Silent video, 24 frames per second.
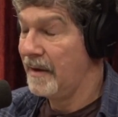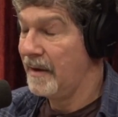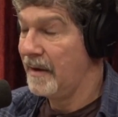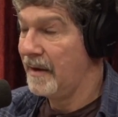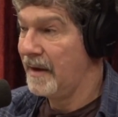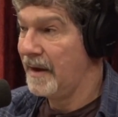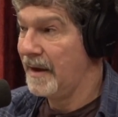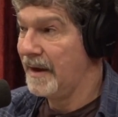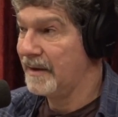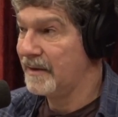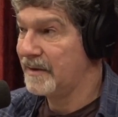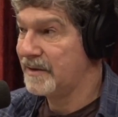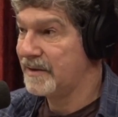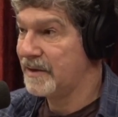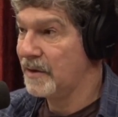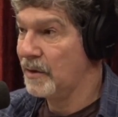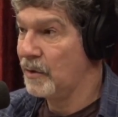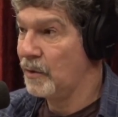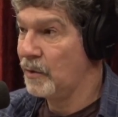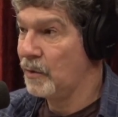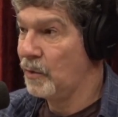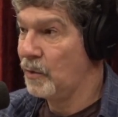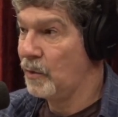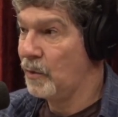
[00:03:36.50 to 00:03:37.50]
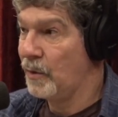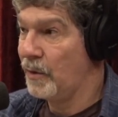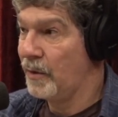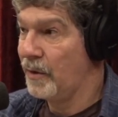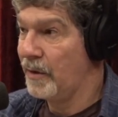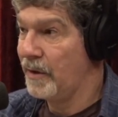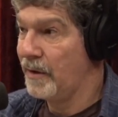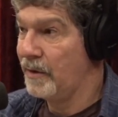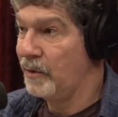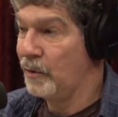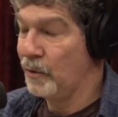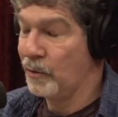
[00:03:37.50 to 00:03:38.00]
And so
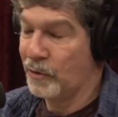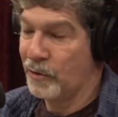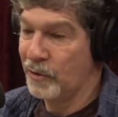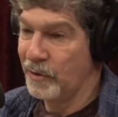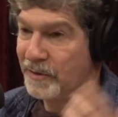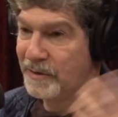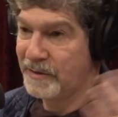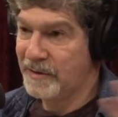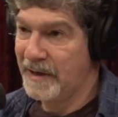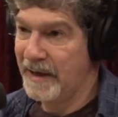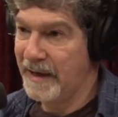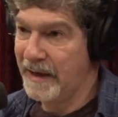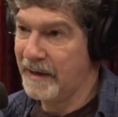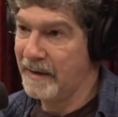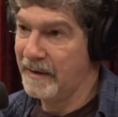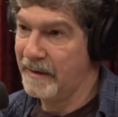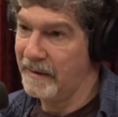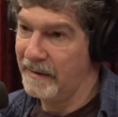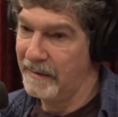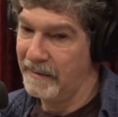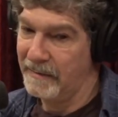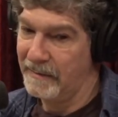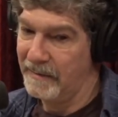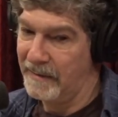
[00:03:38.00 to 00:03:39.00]
you could take